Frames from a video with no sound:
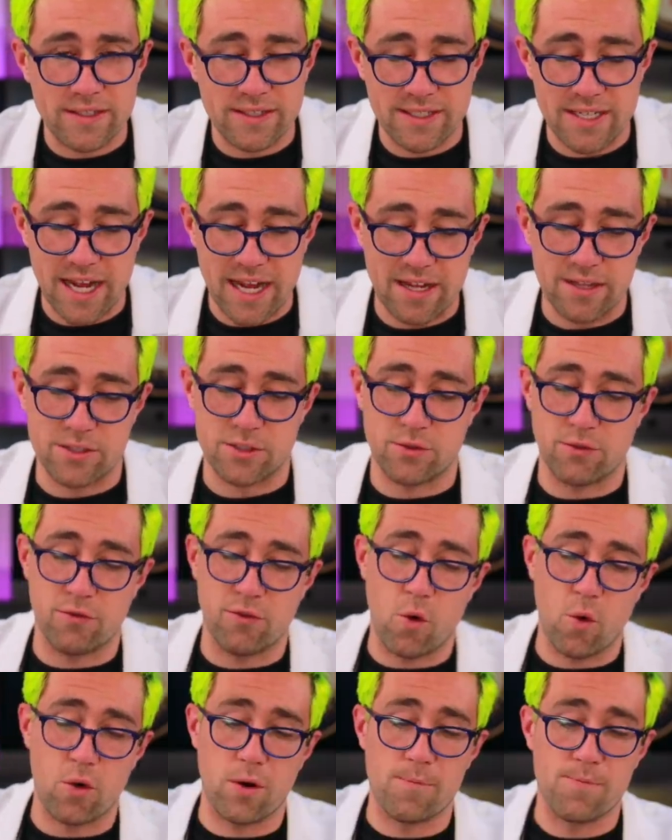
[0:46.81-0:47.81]
stands
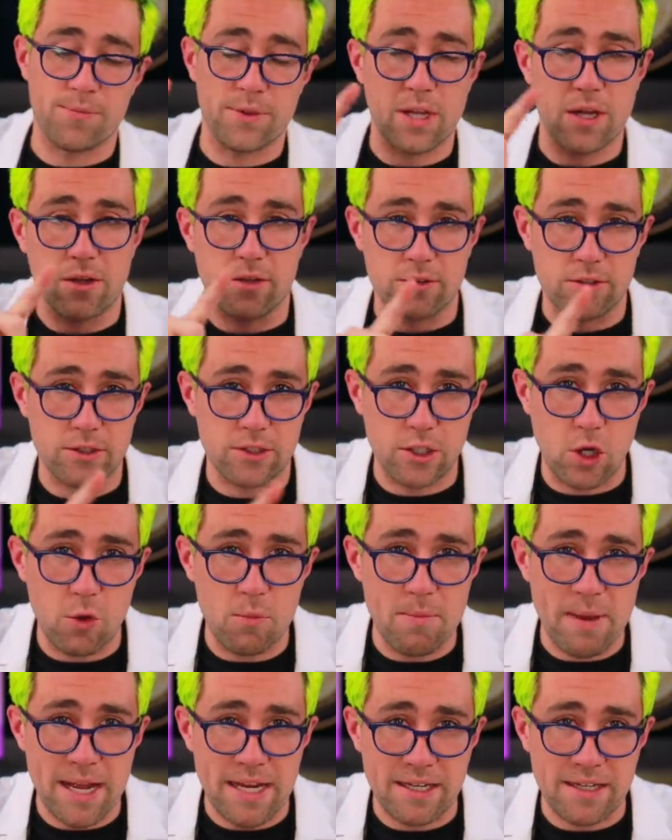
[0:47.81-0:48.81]
for low
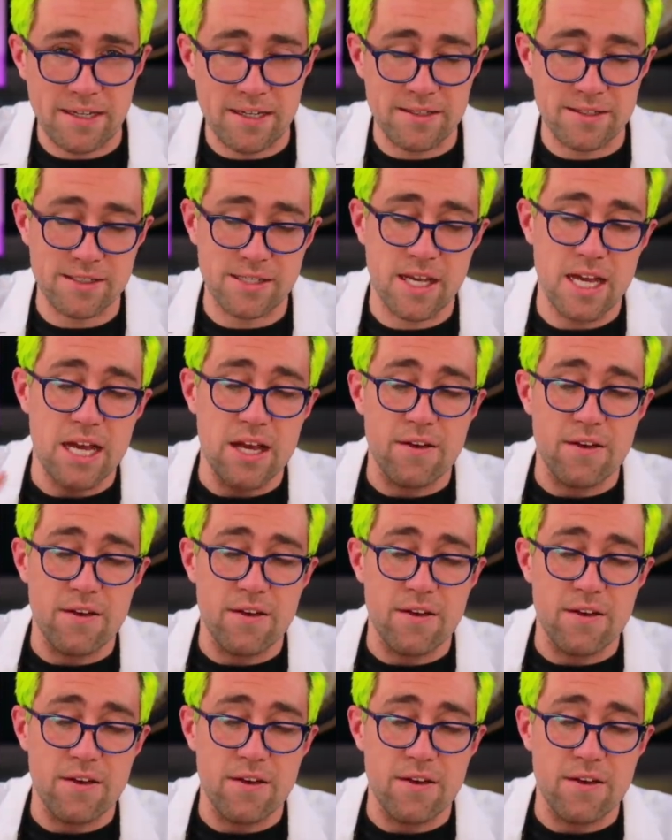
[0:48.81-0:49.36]
maintenance,